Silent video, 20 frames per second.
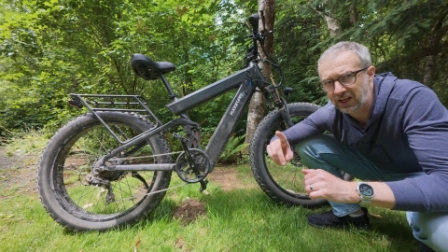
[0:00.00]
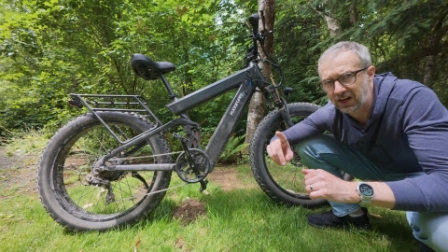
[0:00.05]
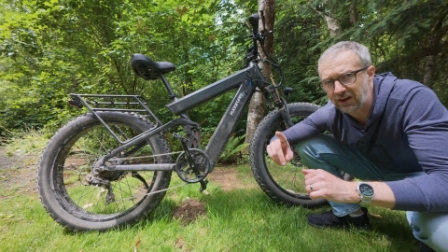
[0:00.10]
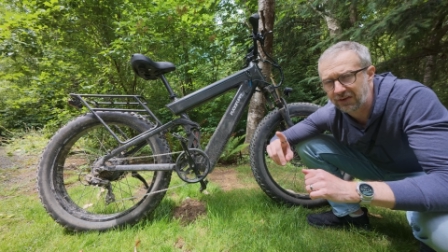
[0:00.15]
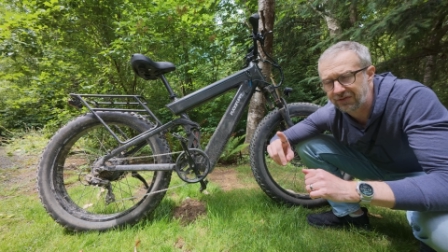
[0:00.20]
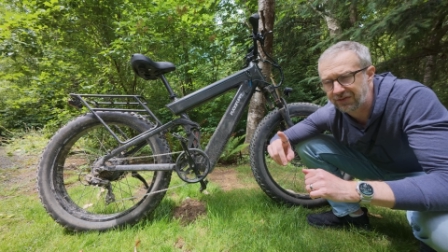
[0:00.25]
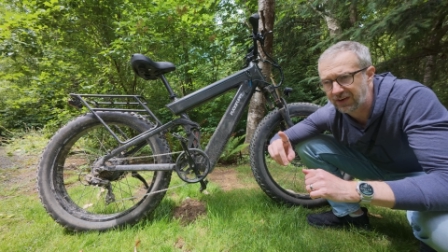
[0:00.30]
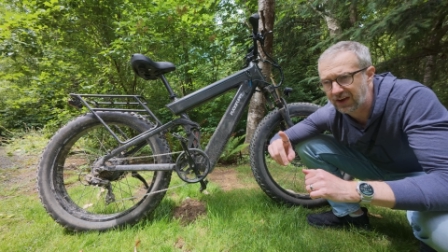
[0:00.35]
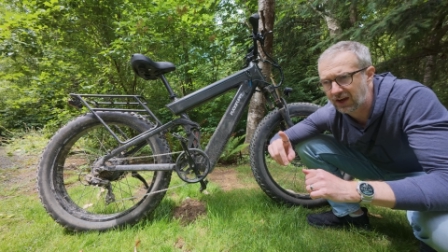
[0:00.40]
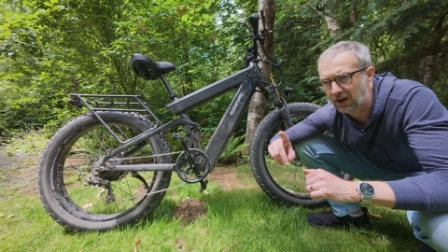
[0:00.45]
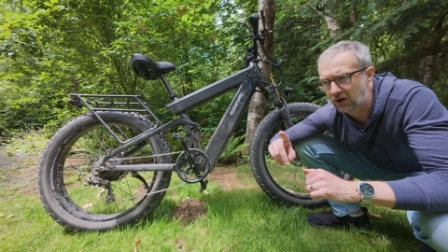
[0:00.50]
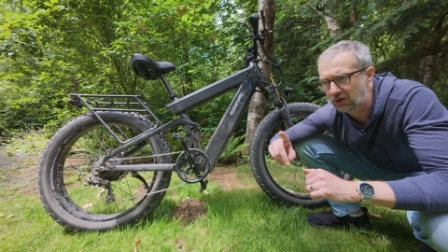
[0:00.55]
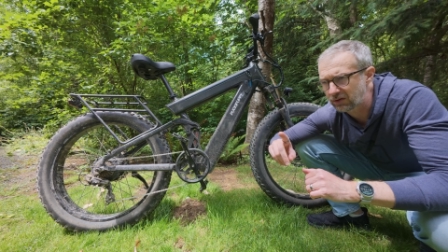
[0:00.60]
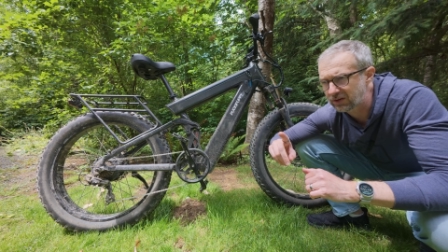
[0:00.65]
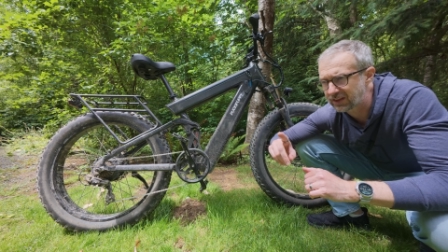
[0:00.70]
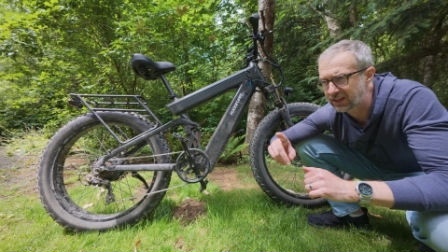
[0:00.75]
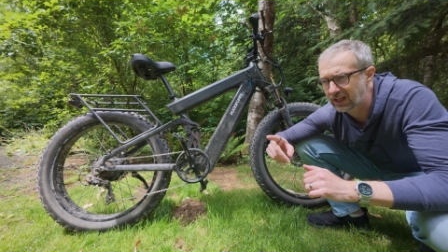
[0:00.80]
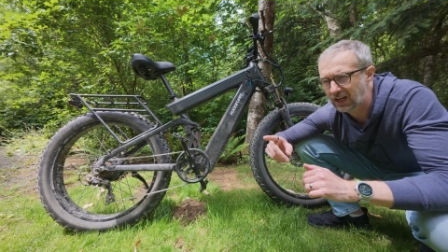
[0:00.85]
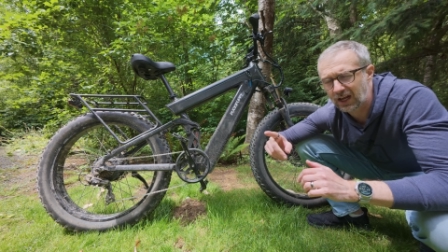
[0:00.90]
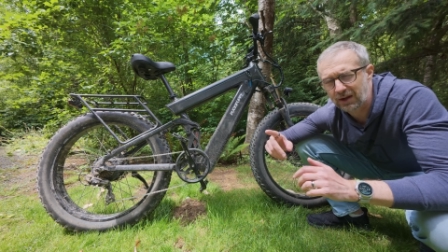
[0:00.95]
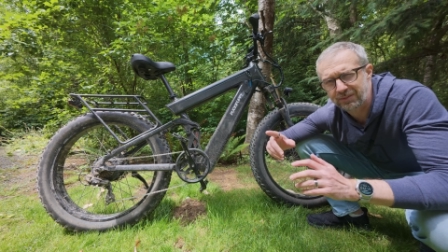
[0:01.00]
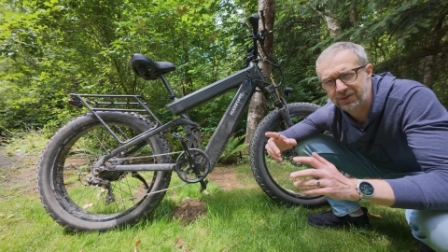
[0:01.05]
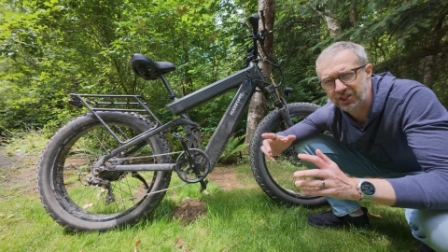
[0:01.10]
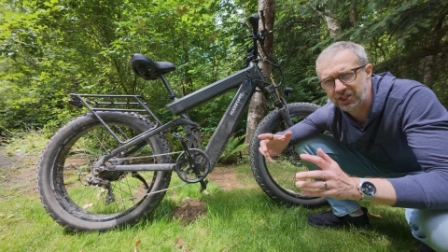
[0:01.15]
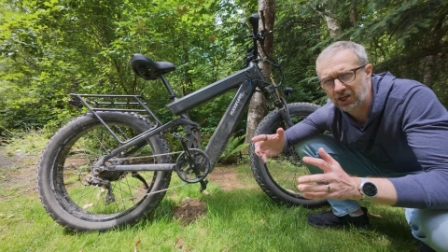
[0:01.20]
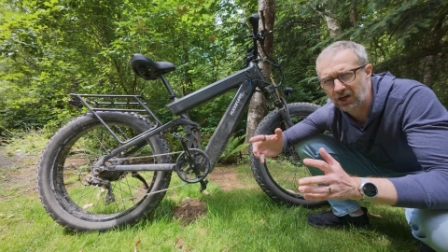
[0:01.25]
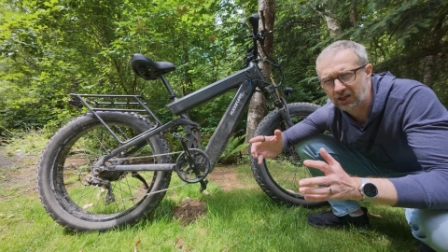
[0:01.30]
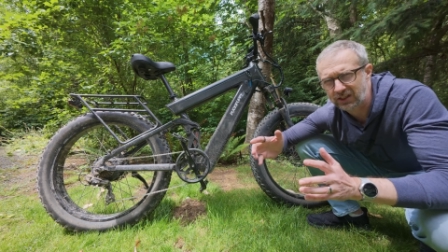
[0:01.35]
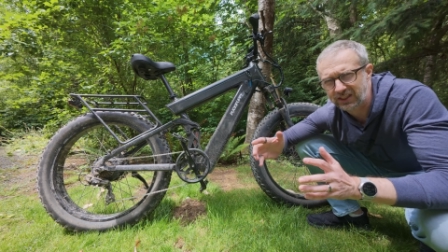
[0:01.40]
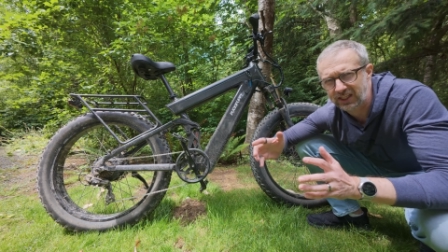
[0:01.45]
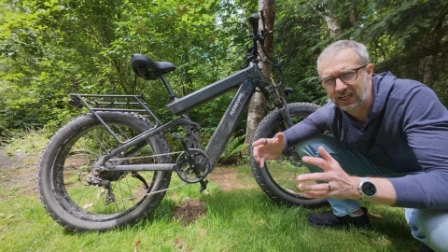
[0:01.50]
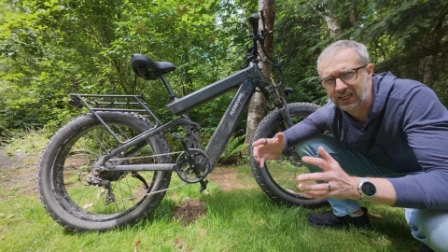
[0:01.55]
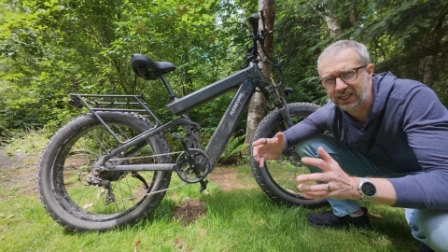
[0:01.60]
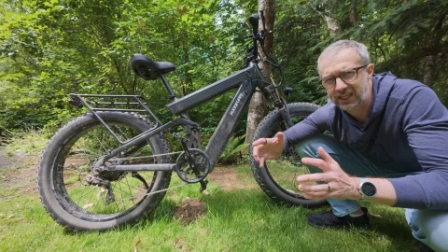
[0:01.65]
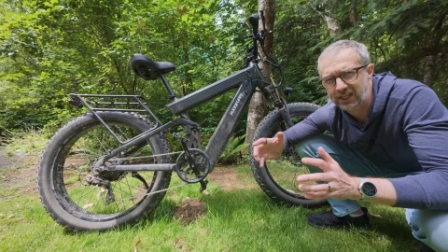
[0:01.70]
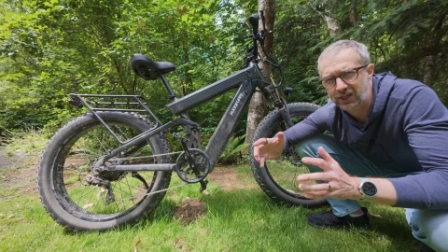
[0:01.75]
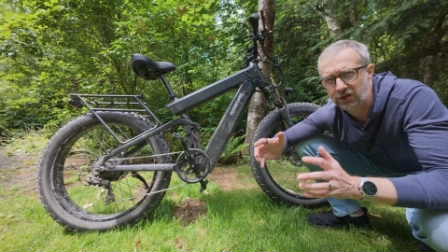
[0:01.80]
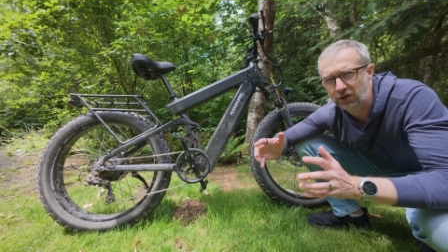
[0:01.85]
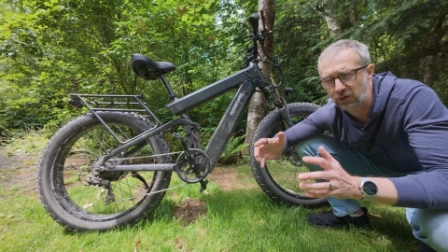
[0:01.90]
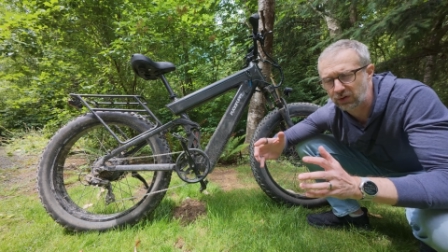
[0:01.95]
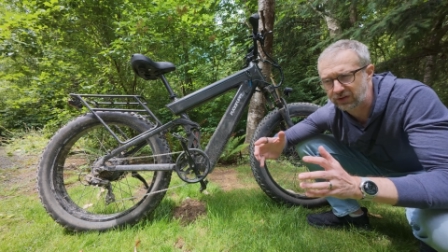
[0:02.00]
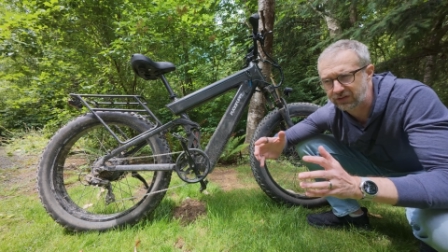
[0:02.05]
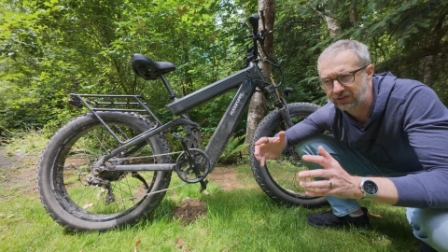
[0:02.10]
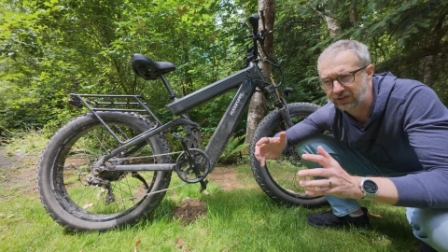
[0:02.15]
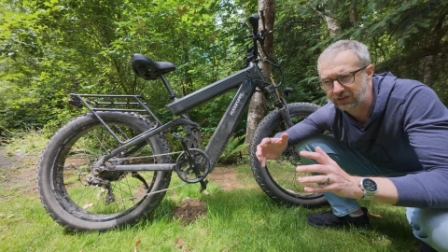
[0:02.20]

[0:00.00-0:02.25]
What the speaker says: that I found that I'm shocked that I didn't notice